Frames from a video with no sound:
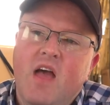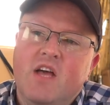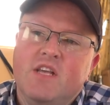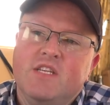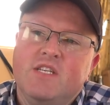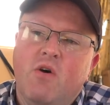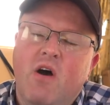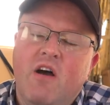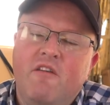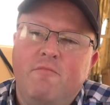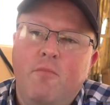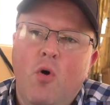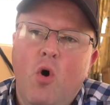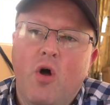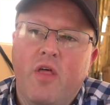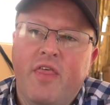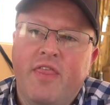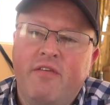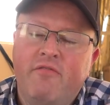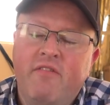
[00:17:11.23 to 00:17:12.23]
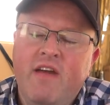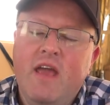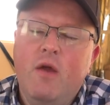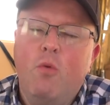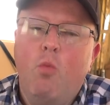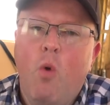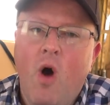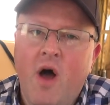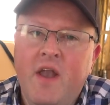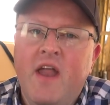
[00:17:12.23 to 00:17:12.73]
So I've bought three
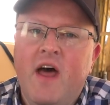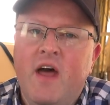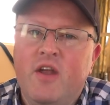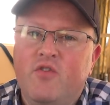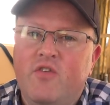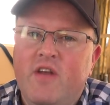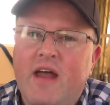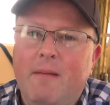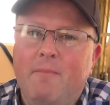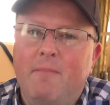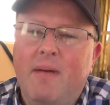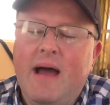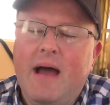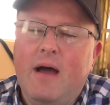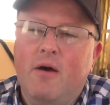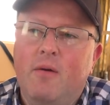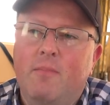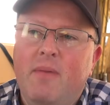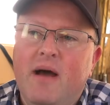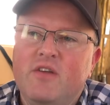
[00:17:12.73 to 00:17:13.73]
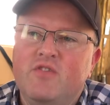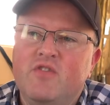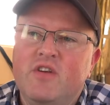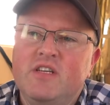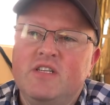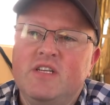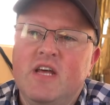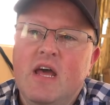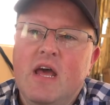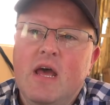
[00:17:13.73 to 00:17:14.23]
100 amp hour
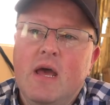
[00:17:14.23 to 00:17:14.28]
batteries